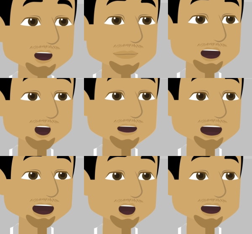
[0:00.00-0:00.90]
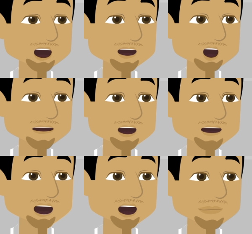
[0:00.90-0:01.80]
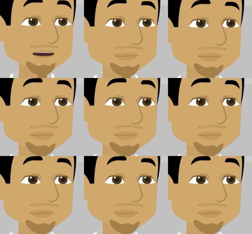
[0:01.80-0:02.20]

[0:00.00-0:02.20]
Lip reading: the time we get up there, it's not going to be worth it.